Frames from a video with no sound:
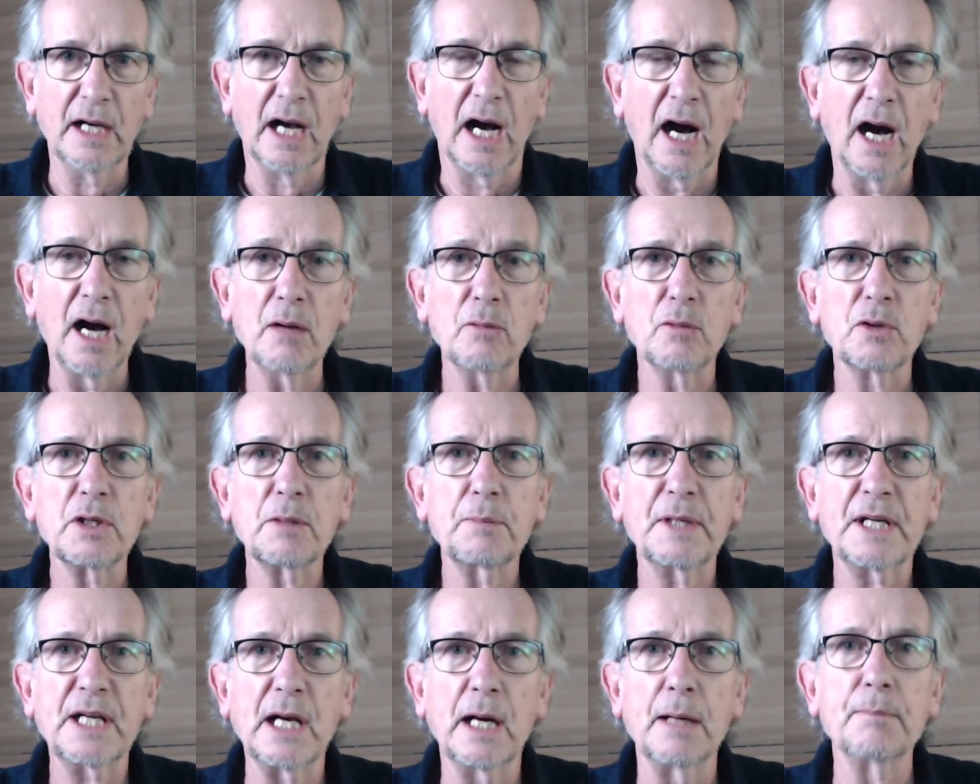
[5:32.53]
I want to
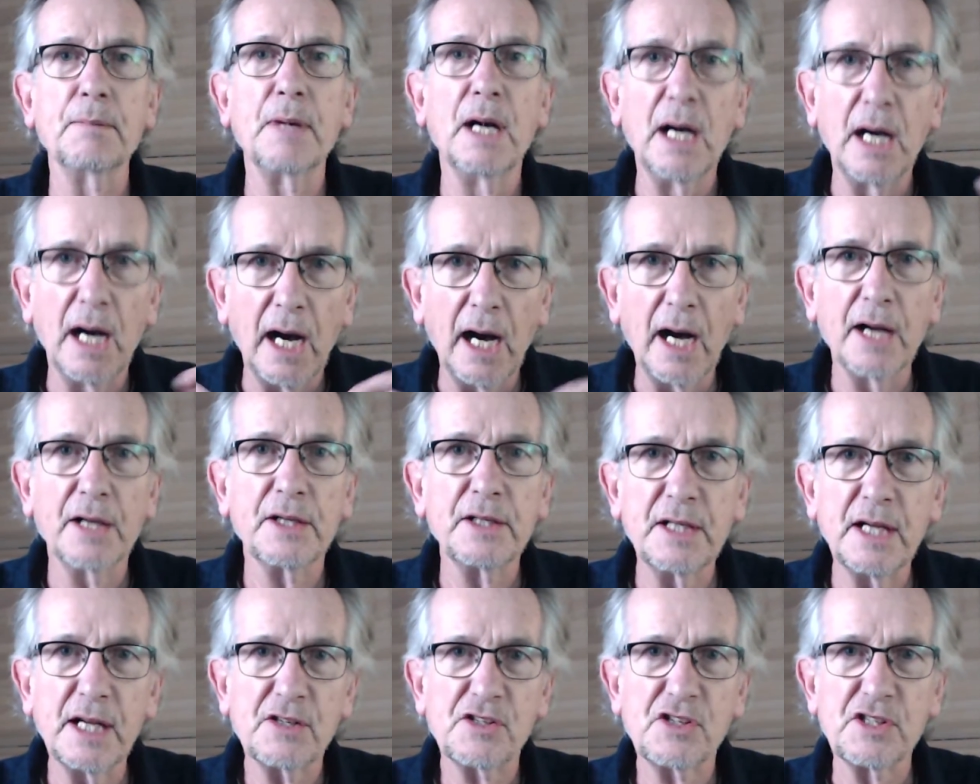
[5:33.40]
become
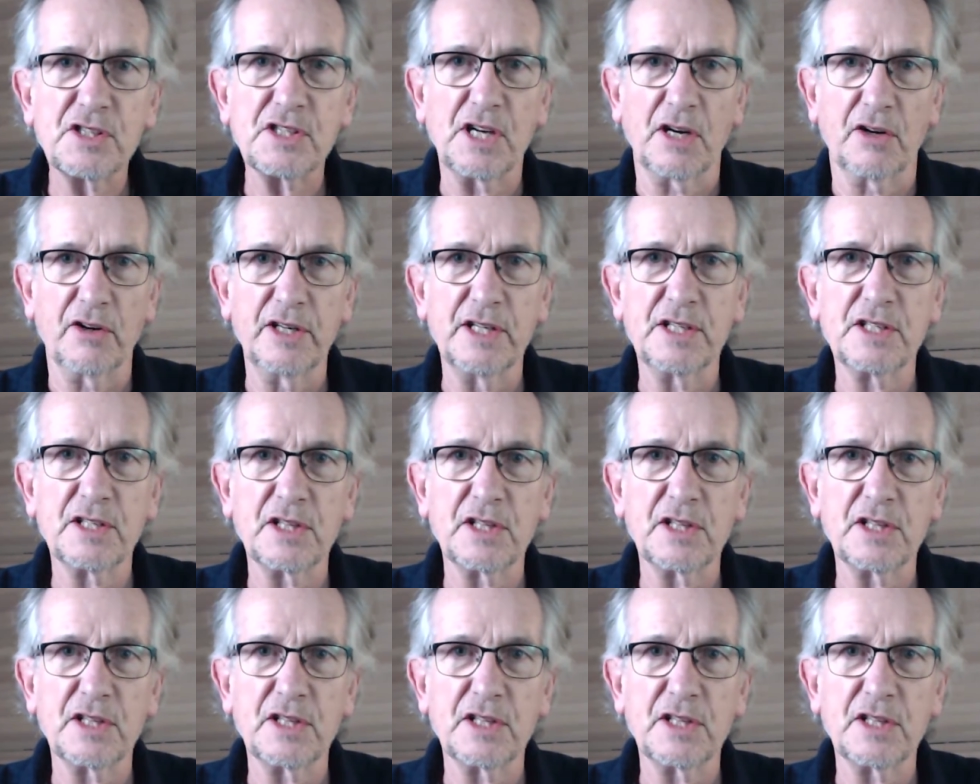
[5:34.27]
unnecessary to